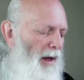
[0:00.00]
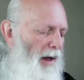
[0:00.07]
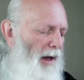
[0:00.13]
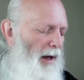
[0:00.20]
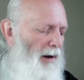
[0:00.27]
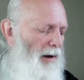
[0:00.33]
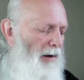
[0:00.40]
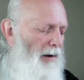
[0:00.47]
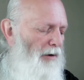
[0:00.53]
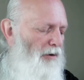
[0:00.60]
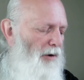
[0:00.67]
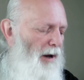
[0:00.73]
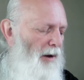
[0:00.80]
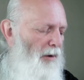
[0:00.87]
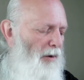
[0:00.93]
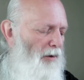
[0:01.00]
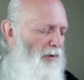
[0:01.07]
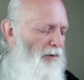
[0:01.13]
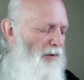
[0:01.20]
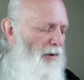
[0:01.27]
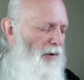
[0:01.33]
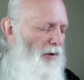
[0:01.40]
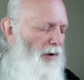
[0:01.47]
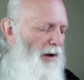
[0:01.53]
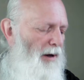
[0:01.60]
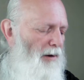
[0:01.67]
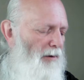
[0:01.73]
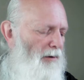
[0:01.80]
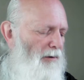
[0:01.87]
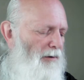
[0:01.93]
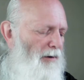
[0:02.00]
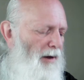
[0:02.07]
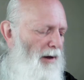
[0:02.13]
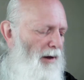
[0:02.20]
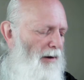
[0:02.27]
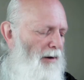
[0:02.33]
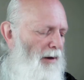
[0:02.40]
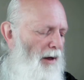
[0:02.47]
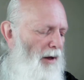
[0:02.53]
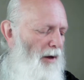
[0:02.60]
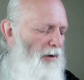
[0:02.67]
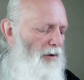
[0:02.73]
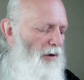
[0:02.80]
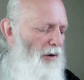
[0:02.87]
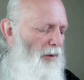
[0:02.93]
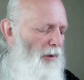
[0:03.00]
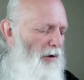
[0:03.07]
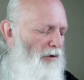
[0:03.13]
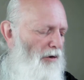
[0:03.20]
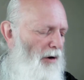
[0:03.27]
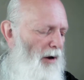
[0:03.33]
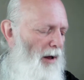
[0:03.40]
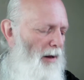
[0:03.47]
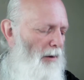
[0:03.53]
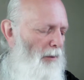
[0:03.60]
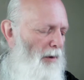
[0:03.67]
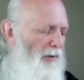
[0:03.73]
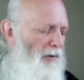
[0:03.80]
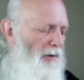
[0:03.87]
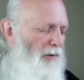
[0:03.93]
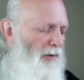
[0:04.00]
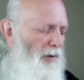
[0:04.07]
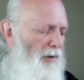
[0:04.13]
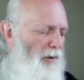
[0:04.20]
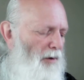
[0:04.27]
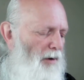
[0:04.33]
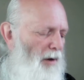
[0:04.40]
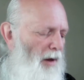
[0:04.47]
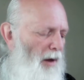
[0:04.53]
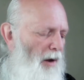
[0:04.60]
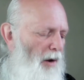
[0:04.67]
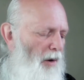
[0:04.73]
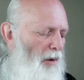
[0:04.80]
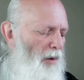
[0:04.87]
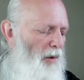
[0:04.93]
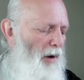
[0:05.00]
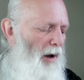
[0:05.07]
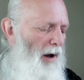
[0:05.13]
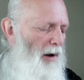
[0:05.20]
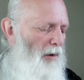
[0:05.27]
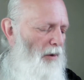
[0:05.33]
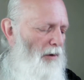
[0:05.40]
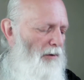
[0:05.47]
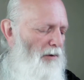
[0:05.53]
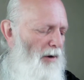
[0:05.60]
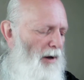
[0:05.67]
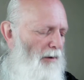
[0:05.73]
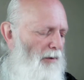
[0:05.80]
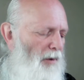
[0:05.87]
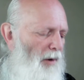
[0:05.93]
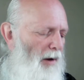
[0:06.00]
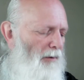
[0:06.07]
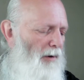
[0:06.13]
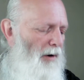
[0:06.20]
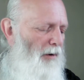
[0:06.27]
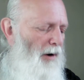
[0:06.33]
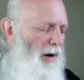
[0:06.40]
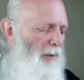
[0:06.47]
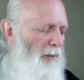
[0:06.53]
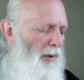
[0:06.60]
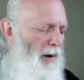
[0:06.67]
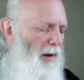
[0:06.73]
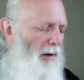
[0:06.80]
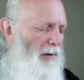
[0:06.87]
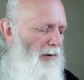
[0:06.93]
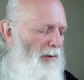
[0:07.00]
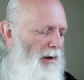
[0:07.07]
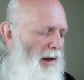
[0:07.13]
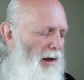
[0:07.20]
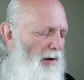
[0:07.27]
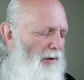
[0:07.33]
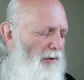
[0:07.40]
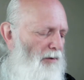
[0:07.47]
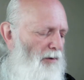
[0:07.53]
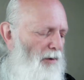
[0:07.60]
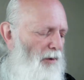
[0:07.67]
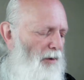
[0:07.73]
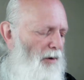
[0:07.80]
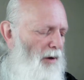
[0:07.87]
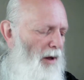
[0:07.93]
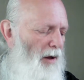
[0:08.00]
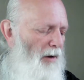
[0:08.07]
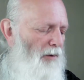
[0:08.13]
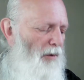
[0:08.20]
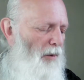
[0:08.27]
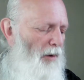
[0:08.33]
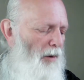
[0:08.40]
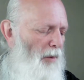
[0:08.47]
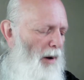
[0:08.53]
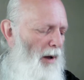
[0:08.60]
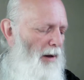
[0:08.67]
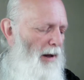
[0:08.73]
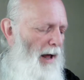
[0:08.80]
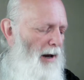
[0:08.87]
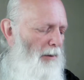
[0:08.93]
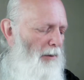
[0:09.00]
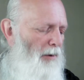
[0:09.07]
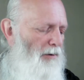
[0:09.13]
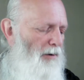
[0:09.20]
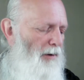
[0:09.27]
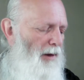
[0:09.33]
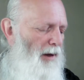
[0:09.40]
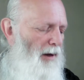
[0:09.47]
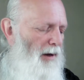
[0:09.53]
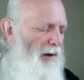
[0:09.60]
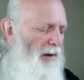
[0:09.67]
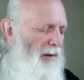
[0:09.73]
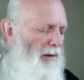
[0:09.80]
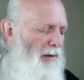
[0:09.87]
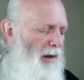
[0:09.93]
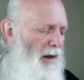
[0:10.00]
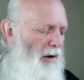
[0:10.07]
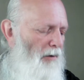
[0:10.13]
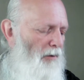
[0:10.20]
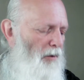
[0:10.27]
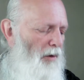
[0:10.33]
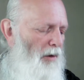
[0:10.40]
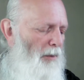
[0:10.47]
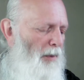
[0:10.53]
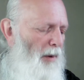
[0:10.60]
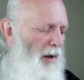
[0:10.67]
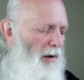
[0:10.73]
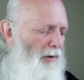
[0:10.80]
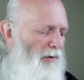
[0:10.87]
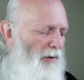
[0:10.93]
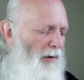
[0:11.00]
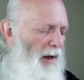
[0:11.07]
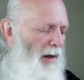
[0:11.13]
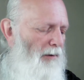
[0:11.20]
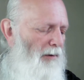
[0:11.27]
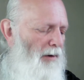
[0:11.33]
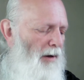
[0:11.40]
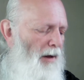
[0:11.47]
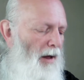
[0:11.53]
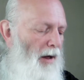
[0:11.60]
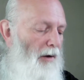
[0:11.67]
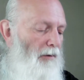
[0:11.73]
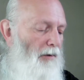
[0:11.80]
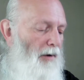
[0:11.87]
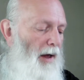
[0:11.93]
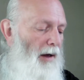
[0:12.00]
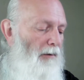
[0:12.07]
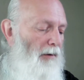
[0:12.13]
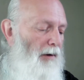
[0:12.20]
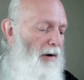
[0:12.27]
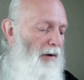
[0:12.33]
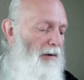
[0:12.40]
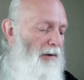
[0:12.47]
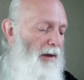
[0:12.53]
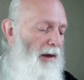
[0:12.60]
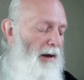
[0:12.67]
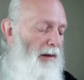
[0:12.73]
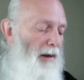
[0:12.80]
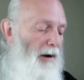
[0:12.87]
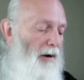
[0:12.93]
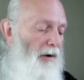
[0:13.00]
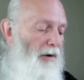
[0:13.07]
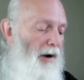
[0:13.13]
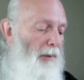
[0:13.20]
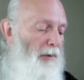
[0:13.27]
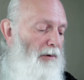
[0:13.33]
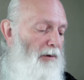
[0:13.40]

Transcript: and every tree whose fruit yields seed. To you it shall be for food. I also give you every green plant as food for all the wild animals of the earth, all the birds of heaven, for everything that creeps